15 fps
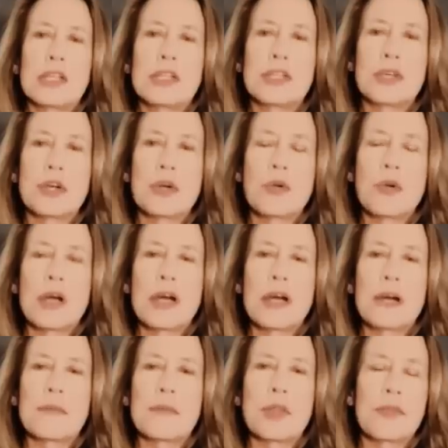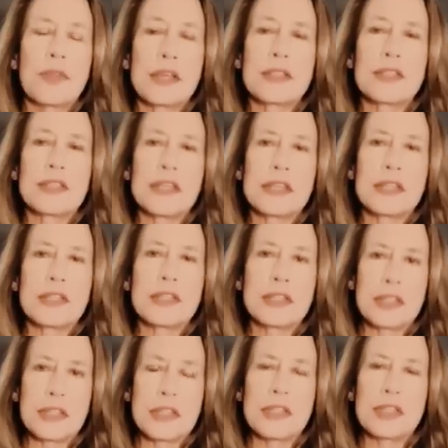So, uh, you know, that's the
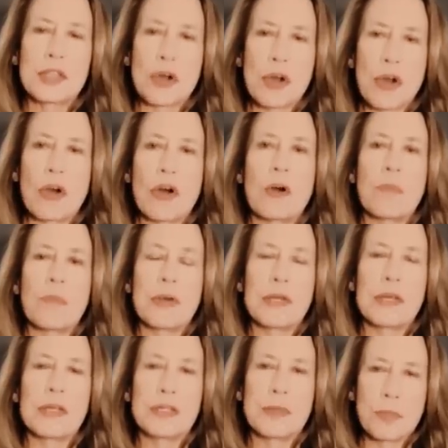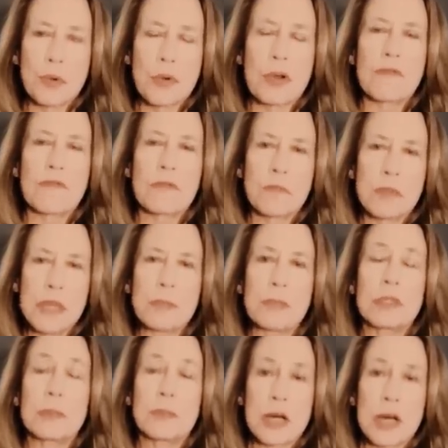SEC's call, but it's important for
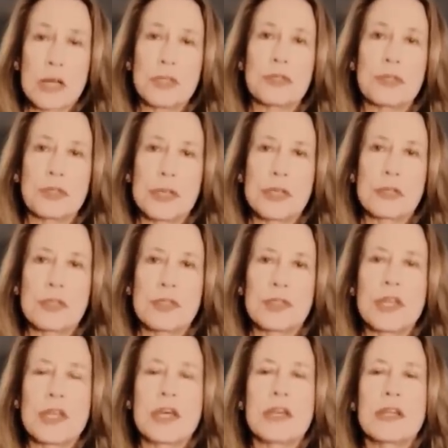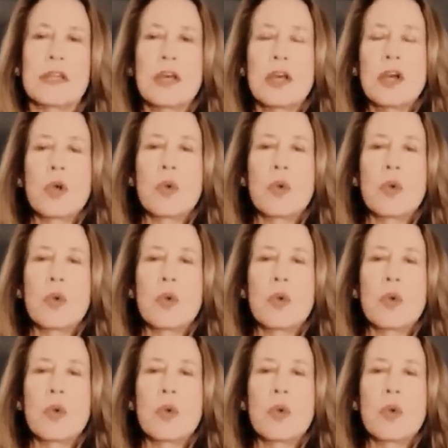people, depositors, to understand